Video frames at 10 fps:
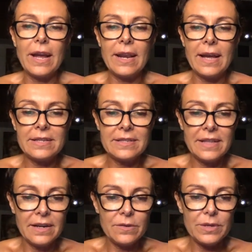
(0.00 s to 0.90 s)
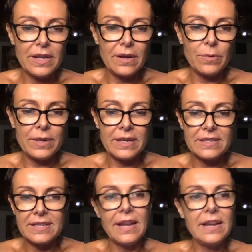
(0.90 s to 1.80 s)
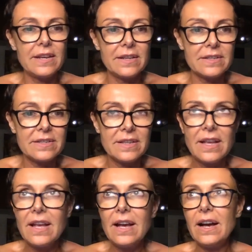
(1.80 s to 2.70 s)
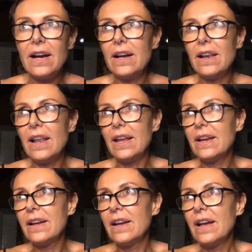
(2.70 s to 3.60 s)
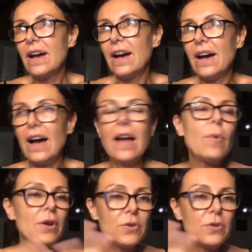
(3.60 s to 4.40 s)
And I start with a sentence like, "I want